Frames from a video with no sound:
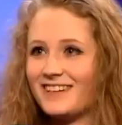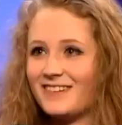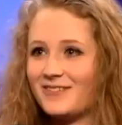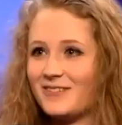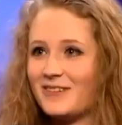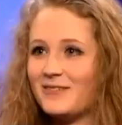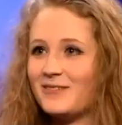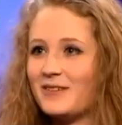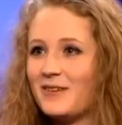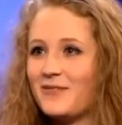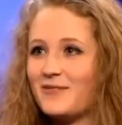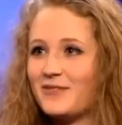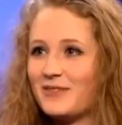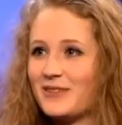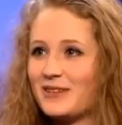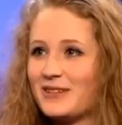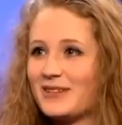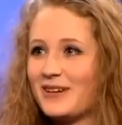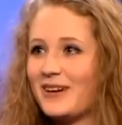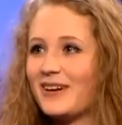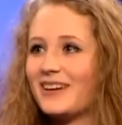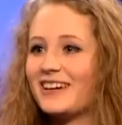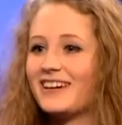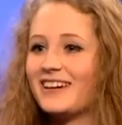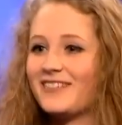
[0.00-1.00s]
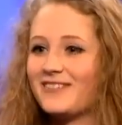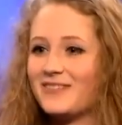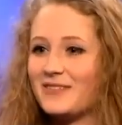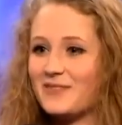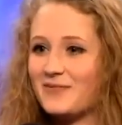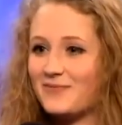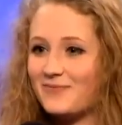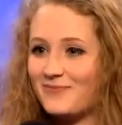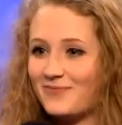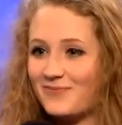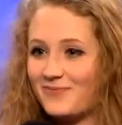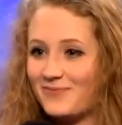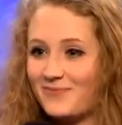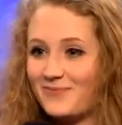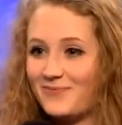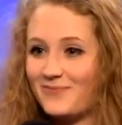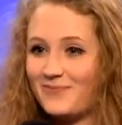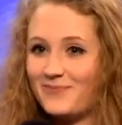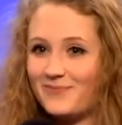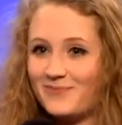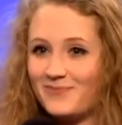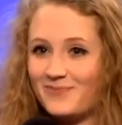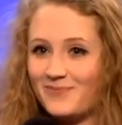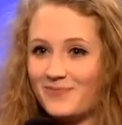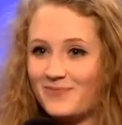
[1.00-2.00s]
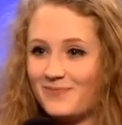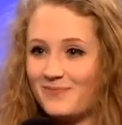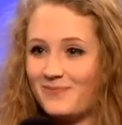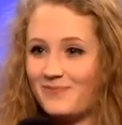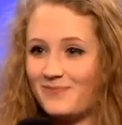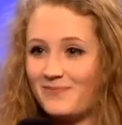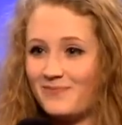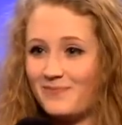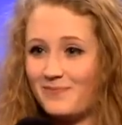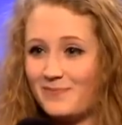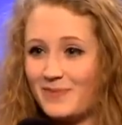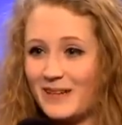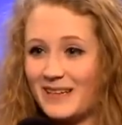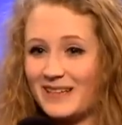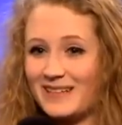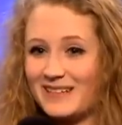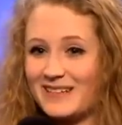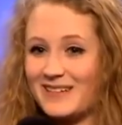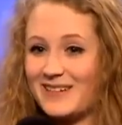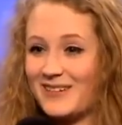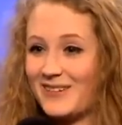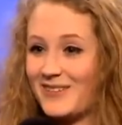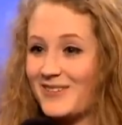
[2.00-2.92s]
don't even live in the town. I live in the blatant